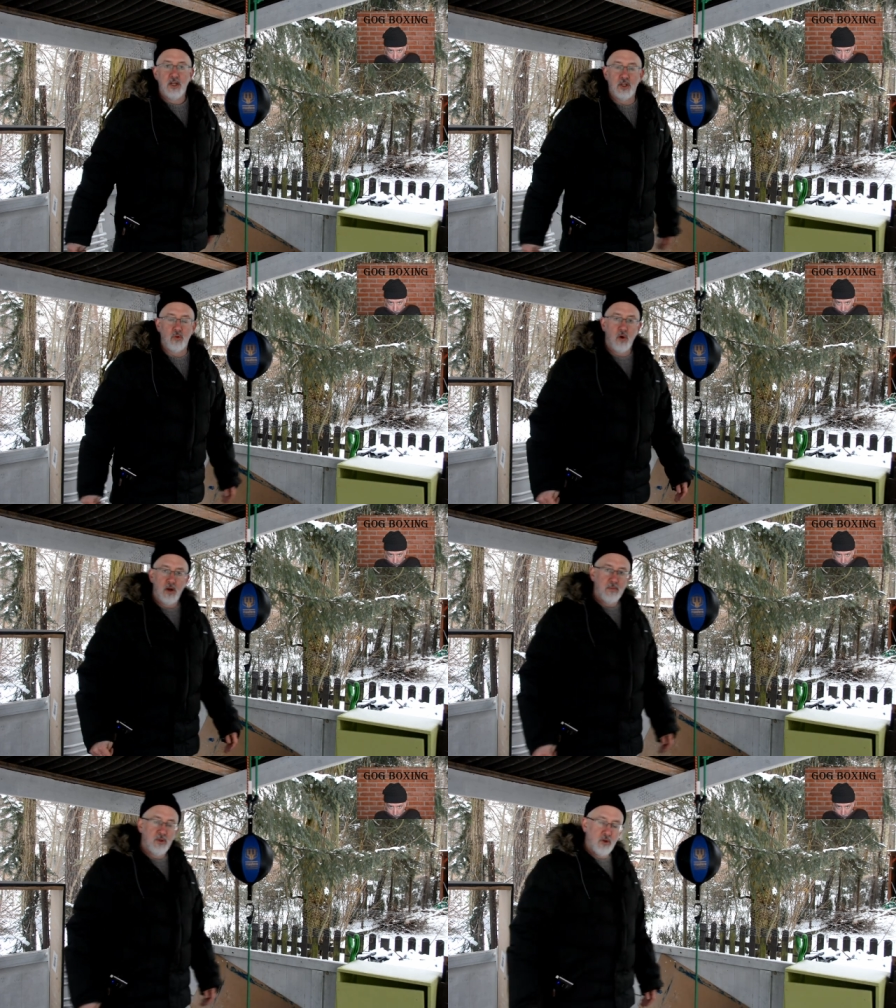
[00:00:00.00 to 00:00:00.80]
you're
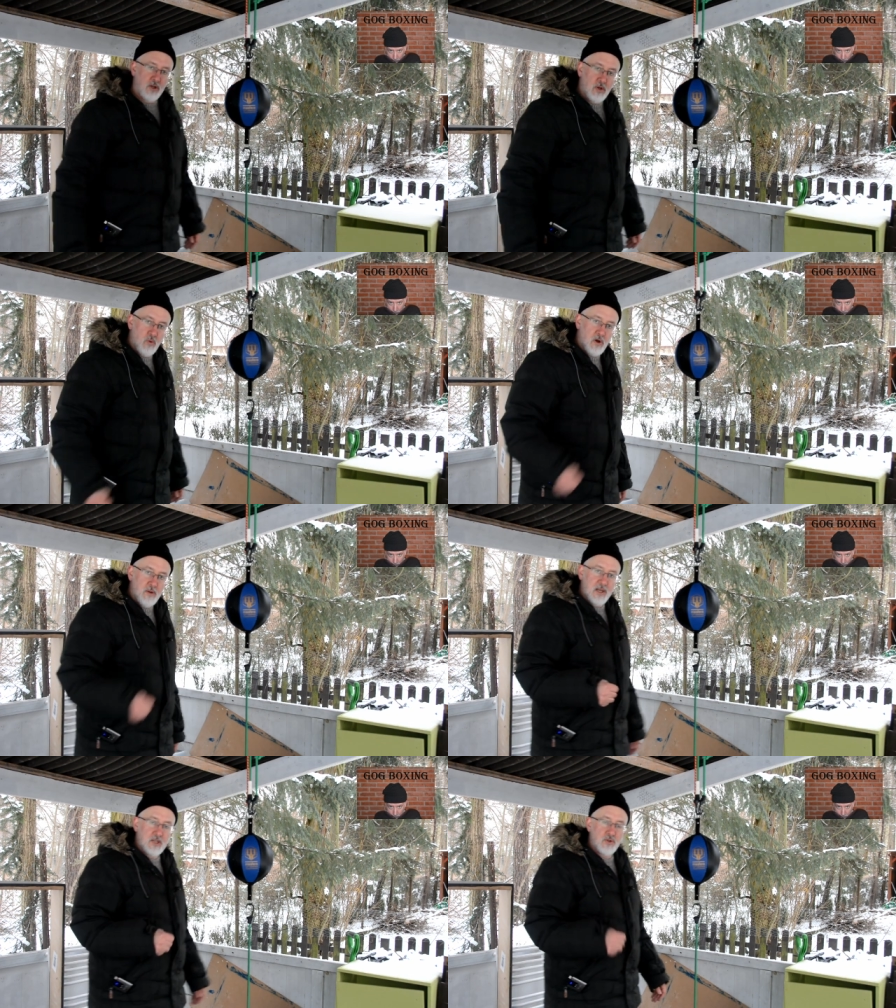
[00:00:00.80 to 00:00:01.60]
going to want to
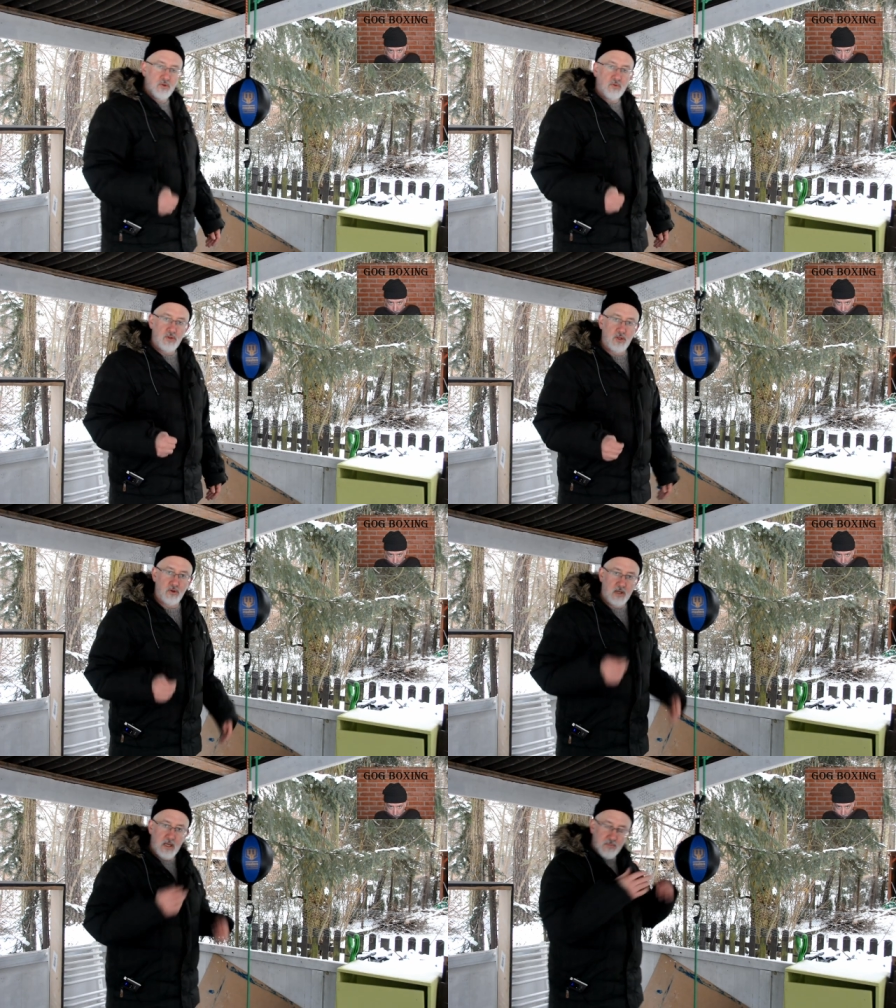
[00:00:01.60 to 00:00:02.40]
make sure that
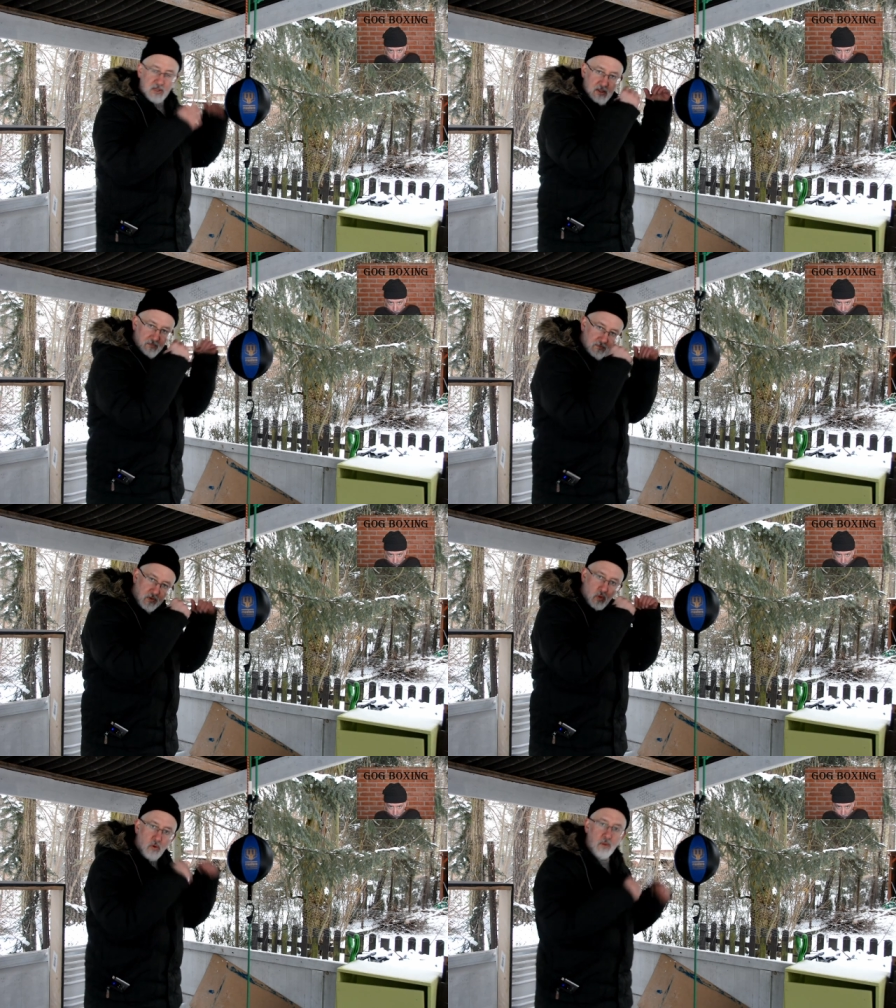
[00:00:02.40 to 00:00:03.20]
you're keeping some
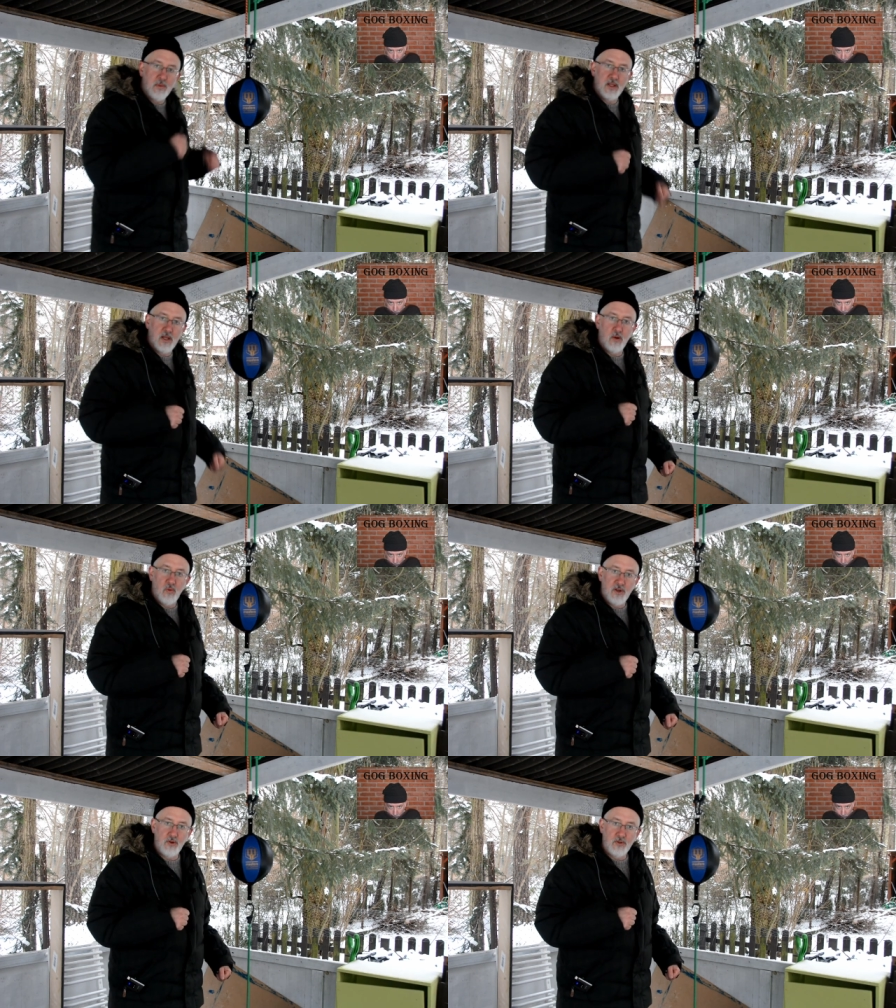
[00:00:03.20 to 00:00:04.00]
form in there
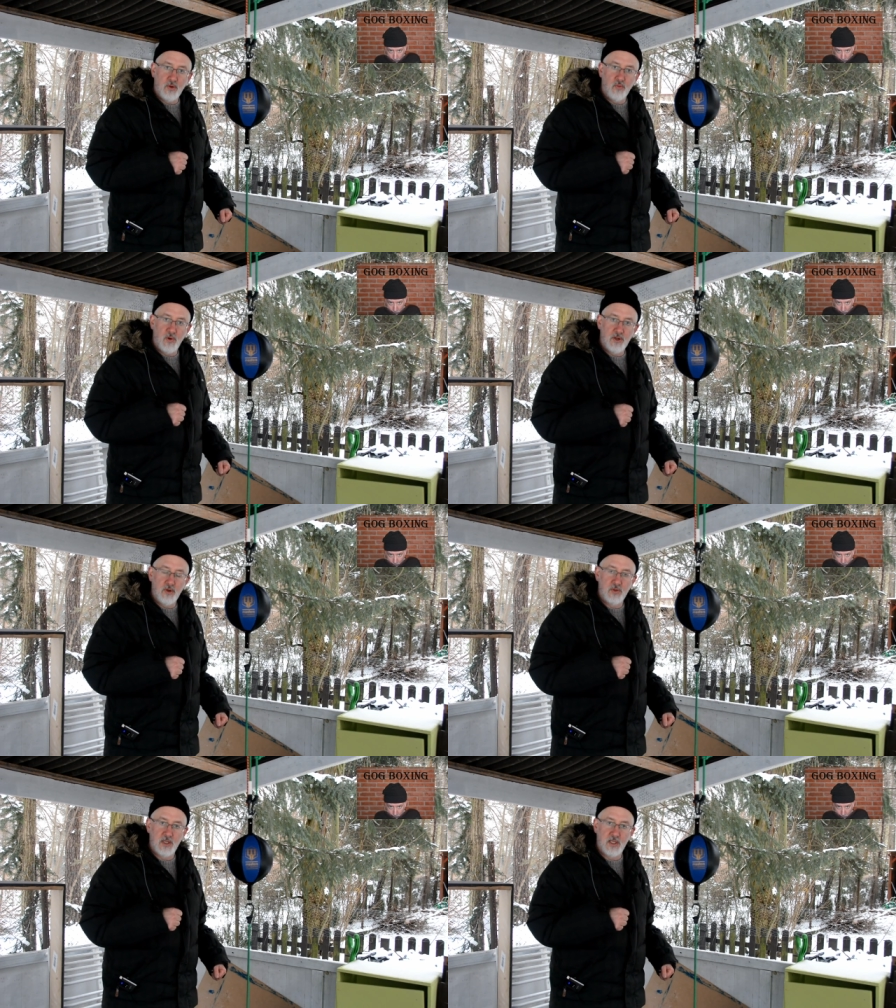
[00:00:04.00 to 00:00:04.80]
when you're
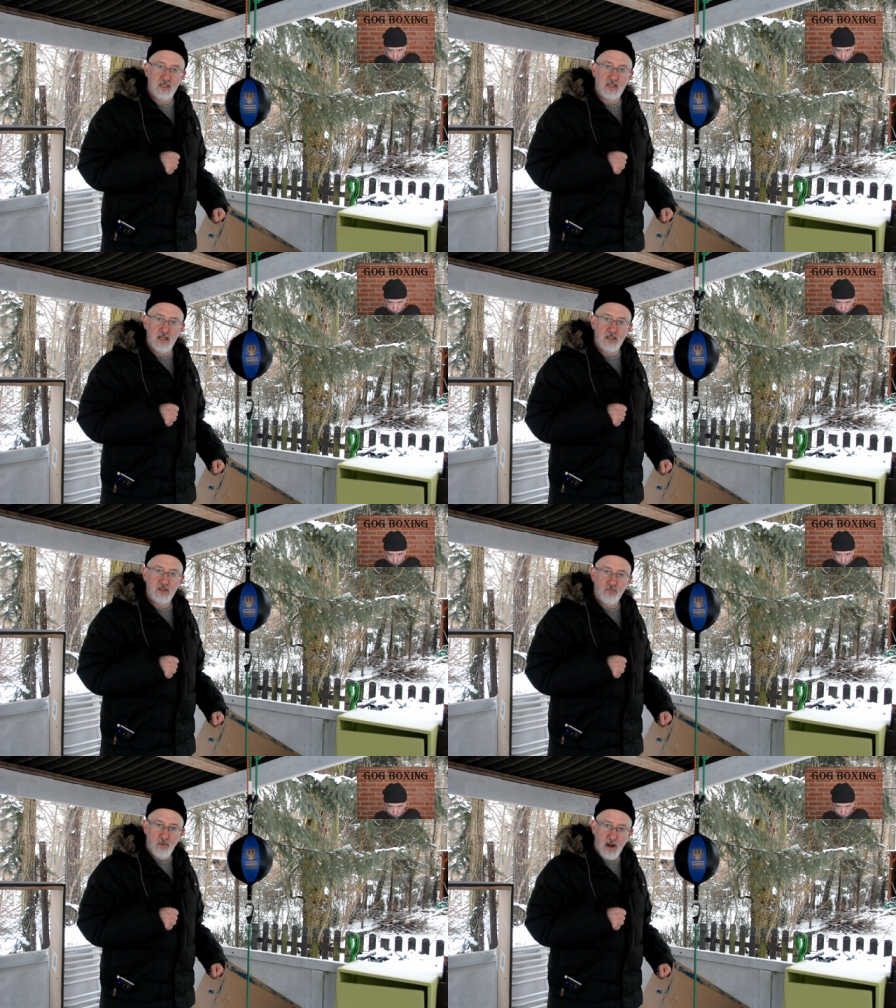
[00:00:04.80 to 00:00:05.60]
using these
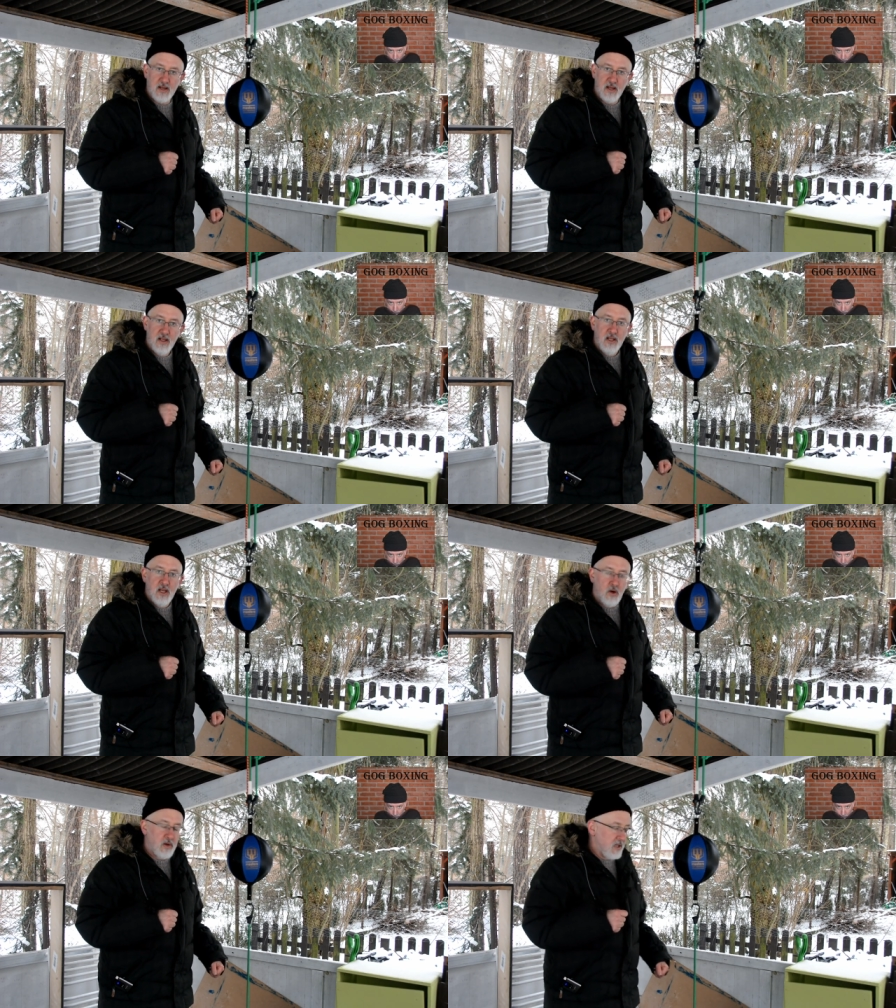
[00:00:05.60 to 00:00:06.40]
things, right?
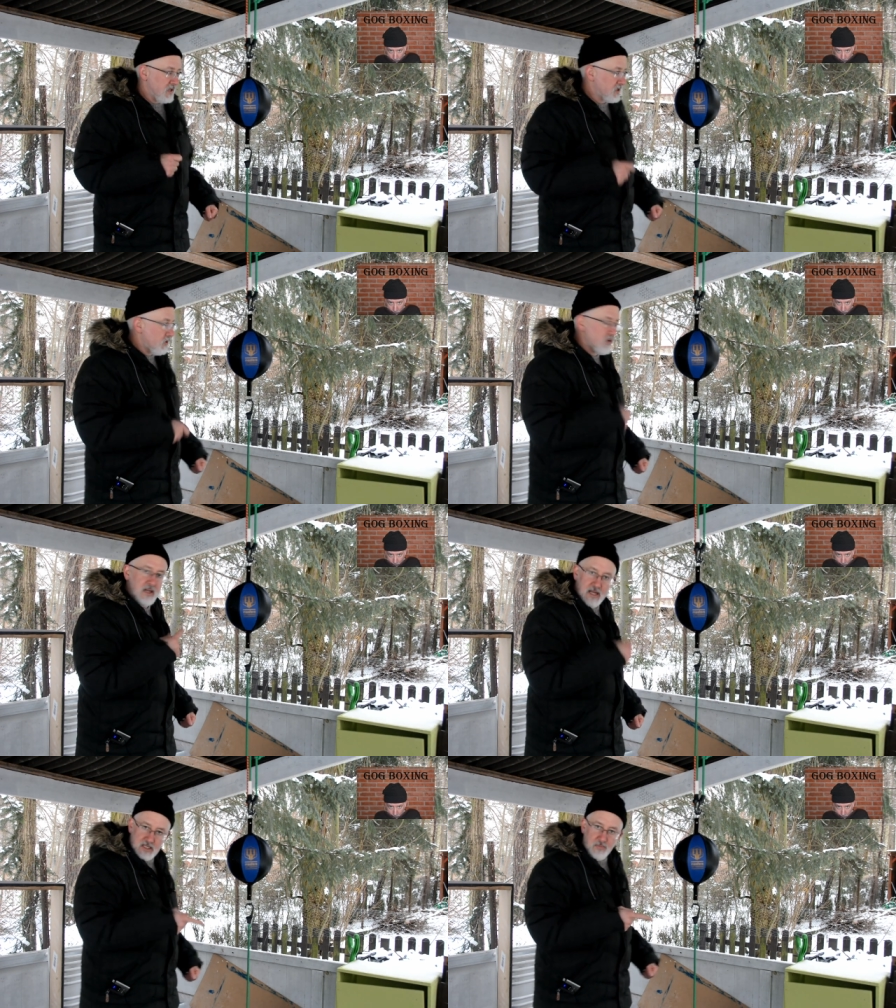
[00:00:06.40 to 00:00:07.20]
Okay, let's go to the
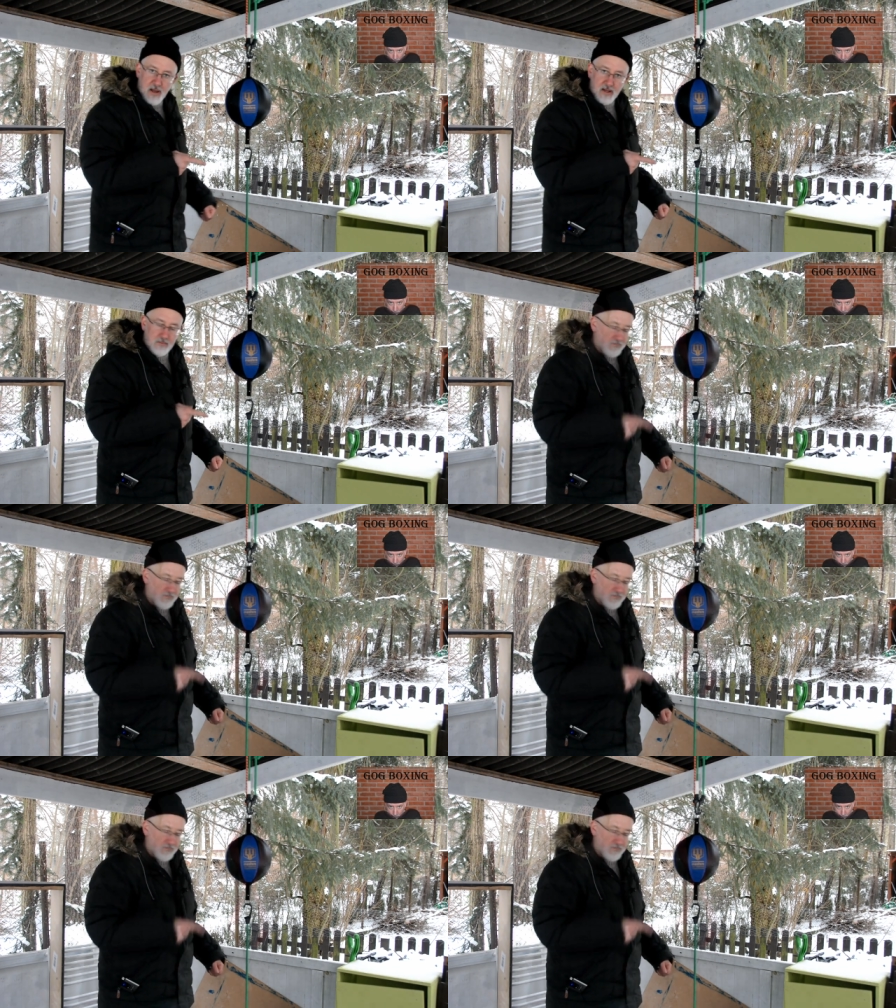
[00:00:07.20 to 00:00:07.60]
next bag.